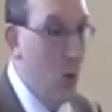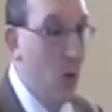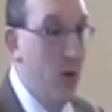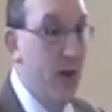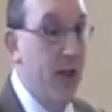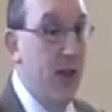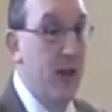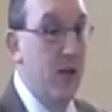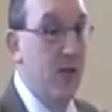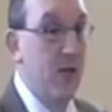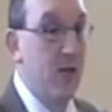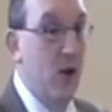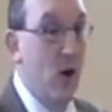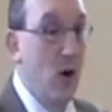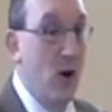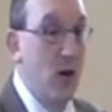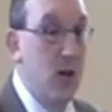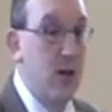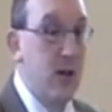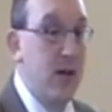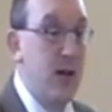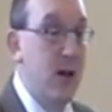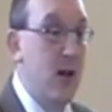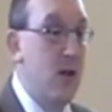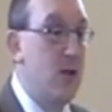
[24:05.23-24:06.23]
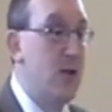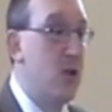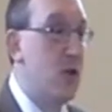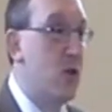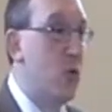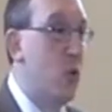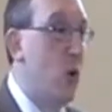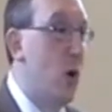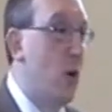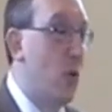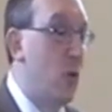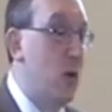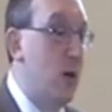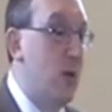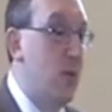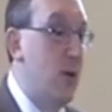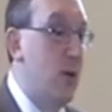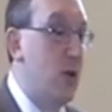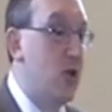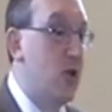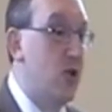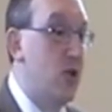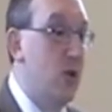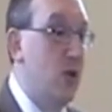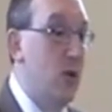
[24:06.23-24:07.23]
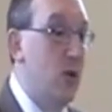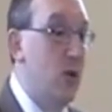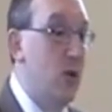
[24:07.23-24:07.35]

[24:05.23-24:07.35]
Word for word: Well, then, if God tells us what we must